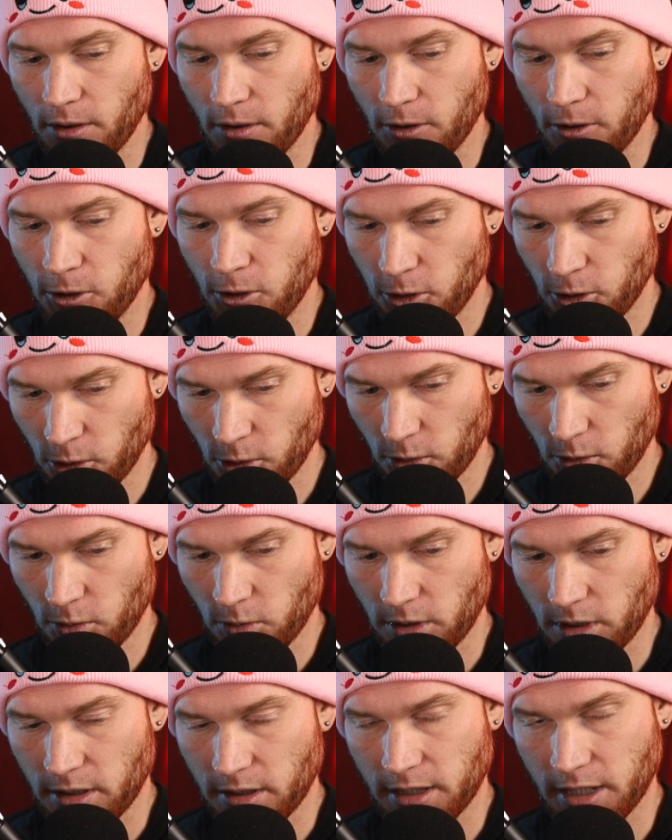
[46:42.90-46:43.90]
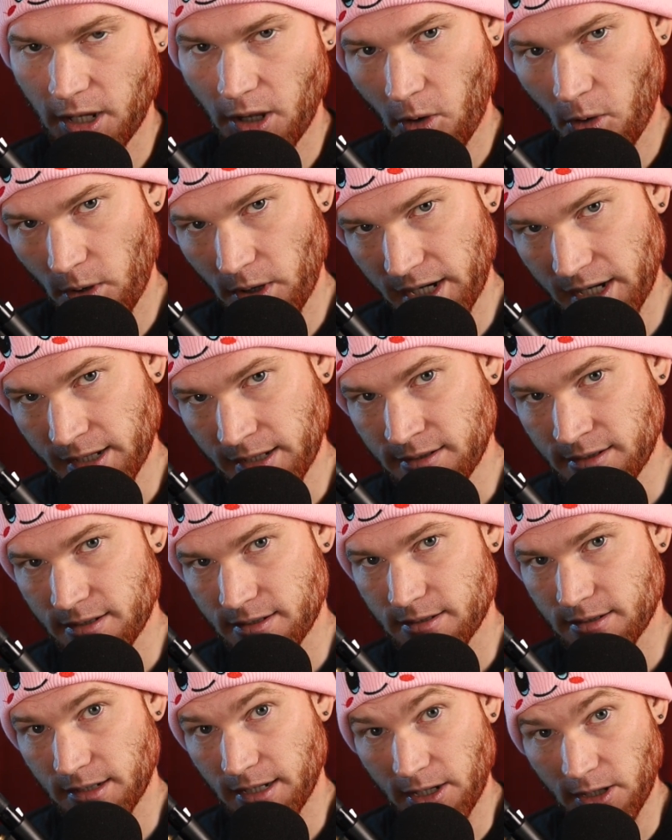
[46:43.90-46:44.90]
you, the
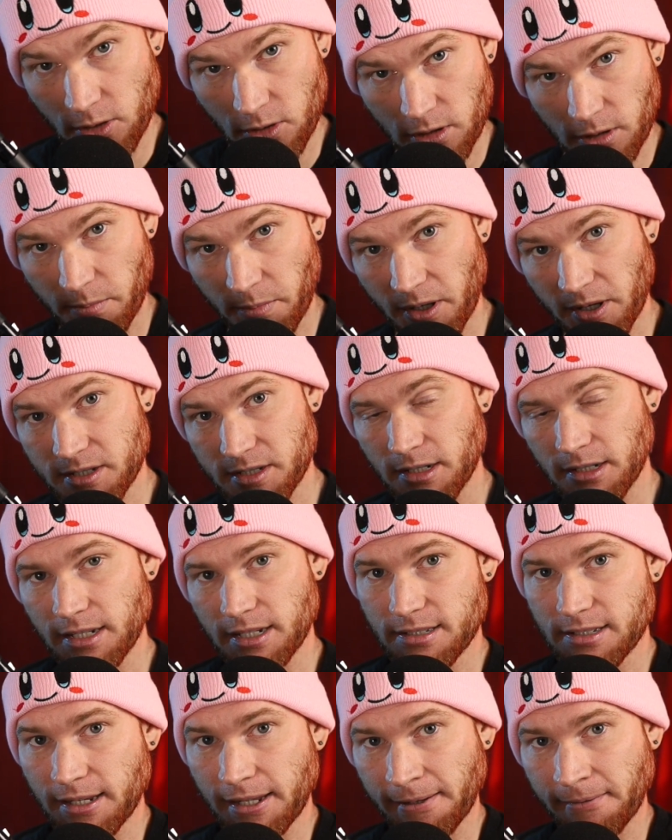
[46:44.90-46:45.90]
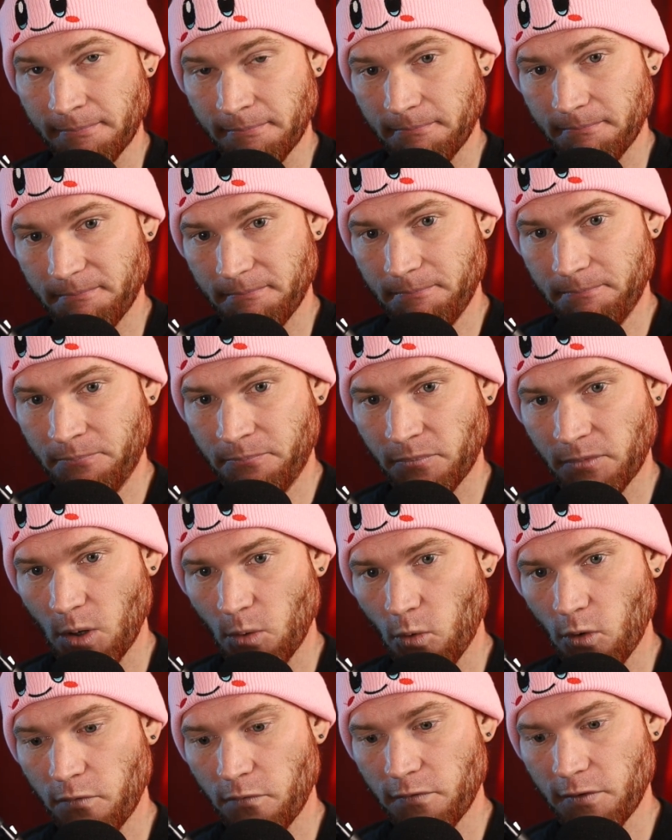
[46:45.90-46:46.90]
audience, like you, the person listening,
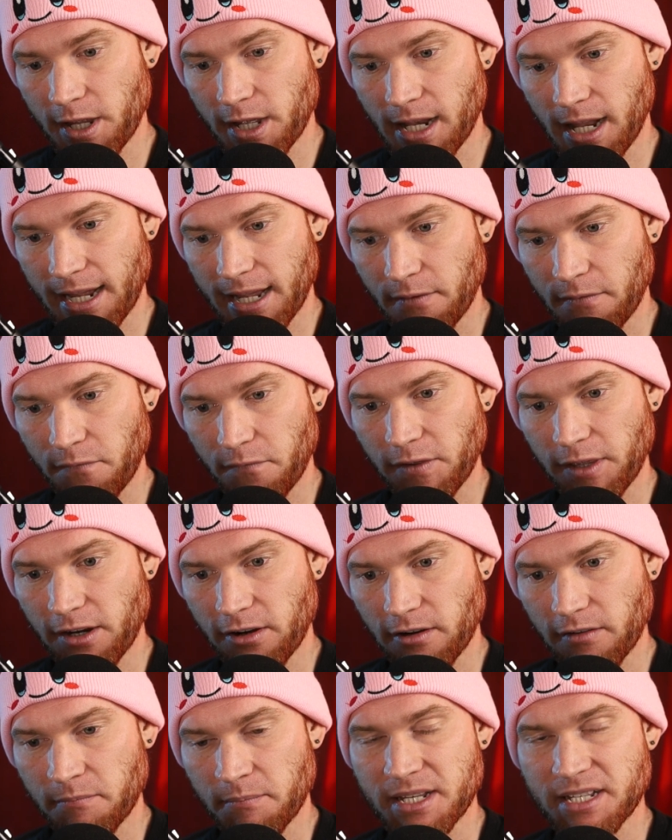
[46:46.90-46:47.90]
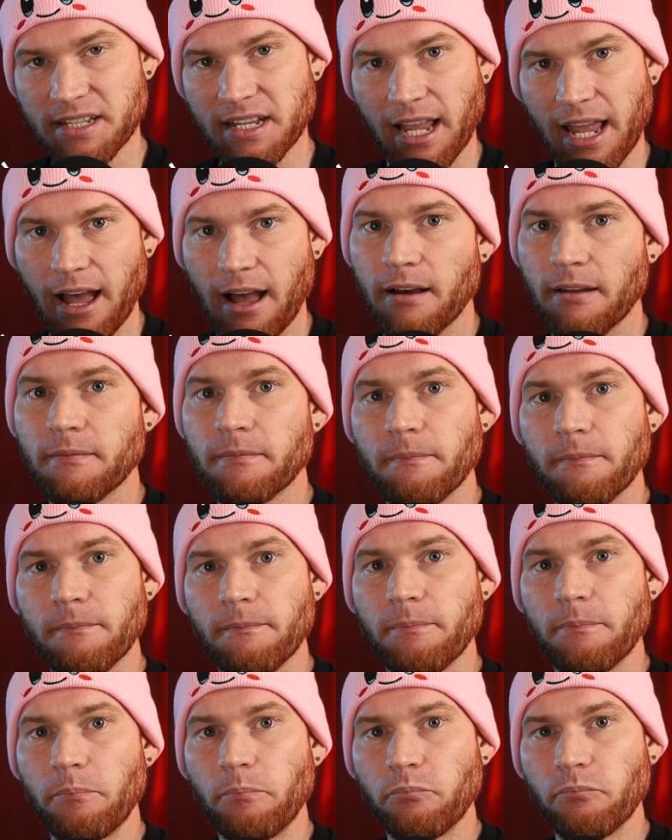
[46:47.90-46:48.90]
will feel like a fear of missing out.
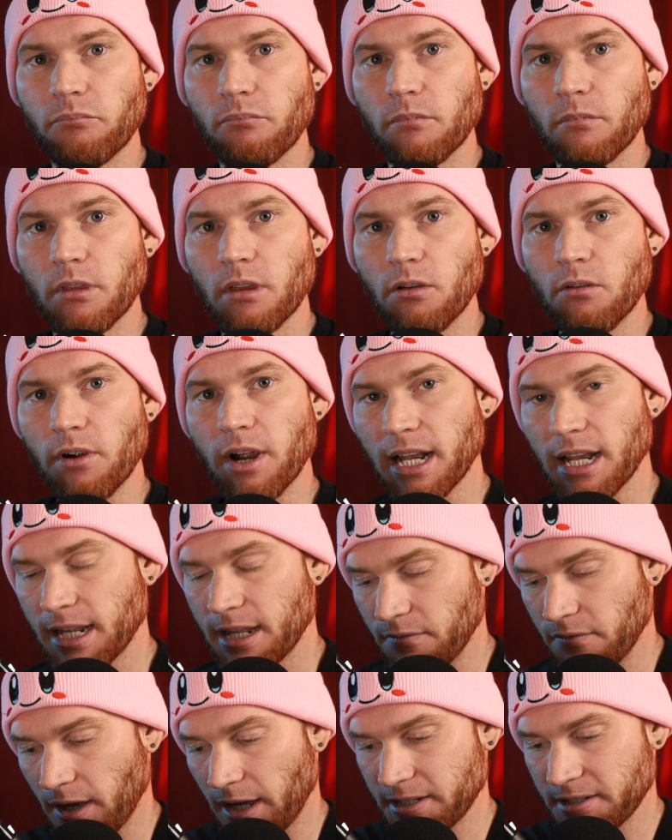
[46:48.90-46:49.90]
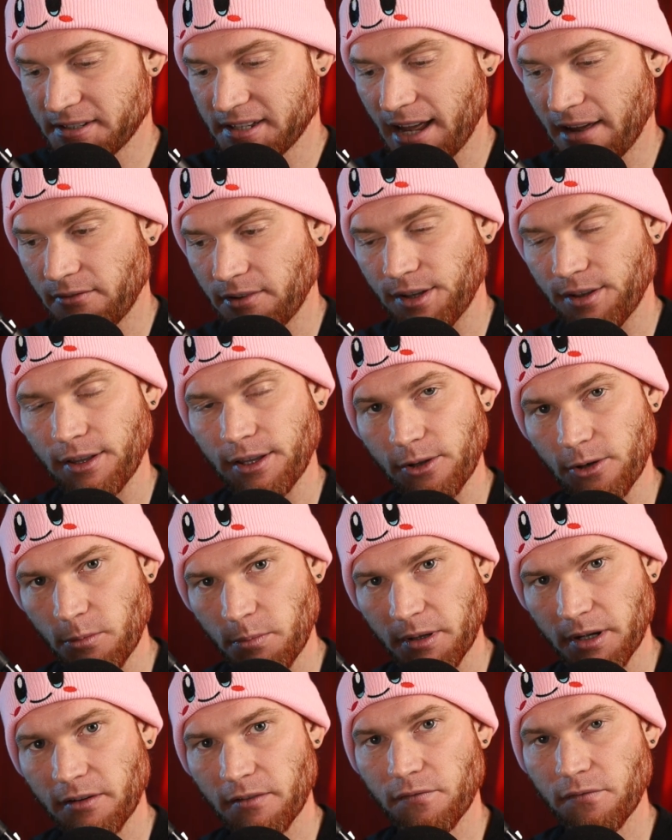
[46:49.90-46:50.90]
Right? Like if I just have a little
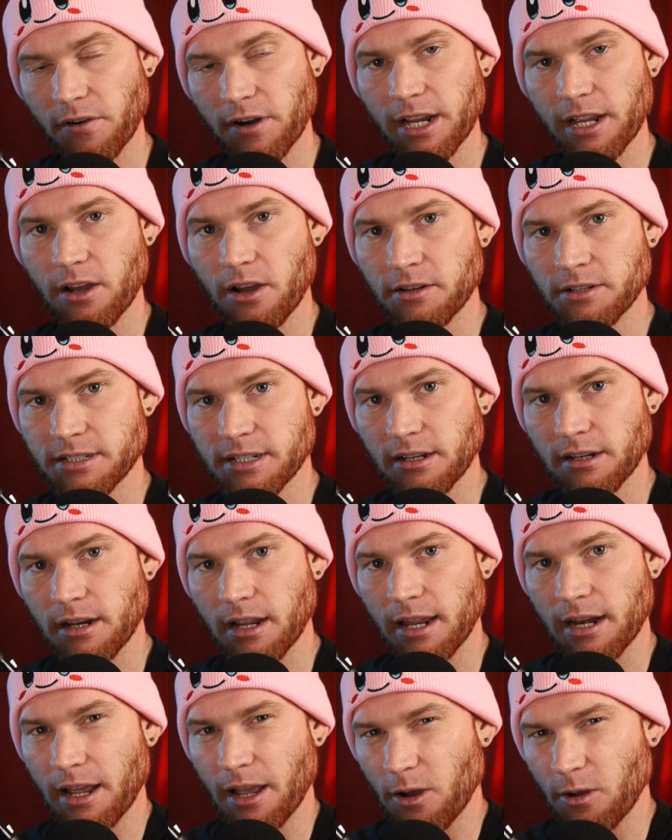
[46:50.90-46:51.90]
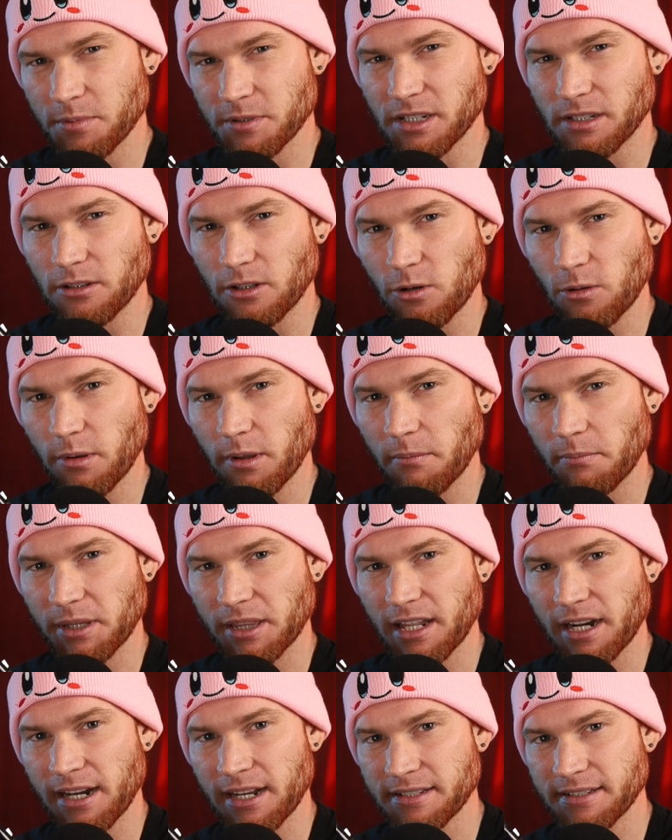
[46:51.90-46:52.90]
bit of free content and it helps a little bit, but
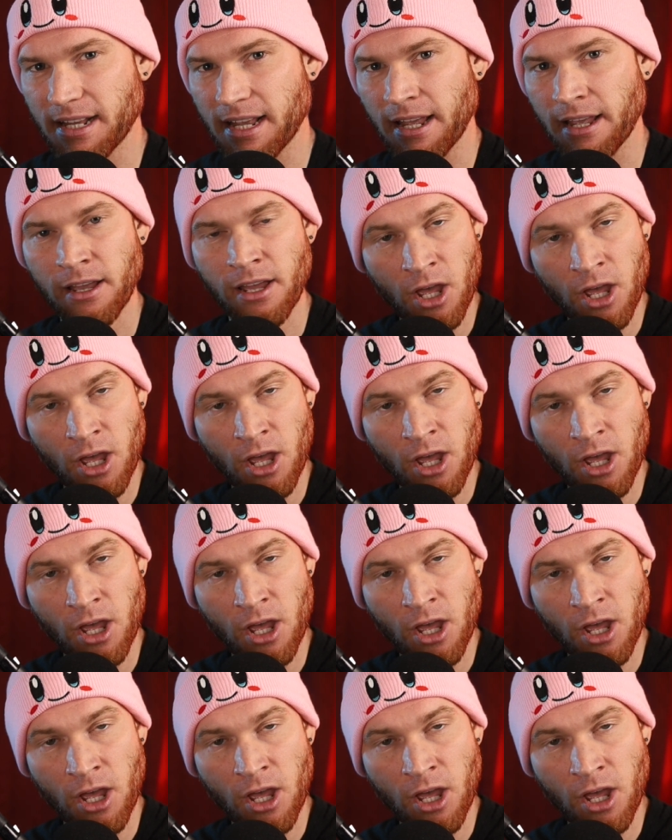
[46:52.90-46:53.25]
then I say,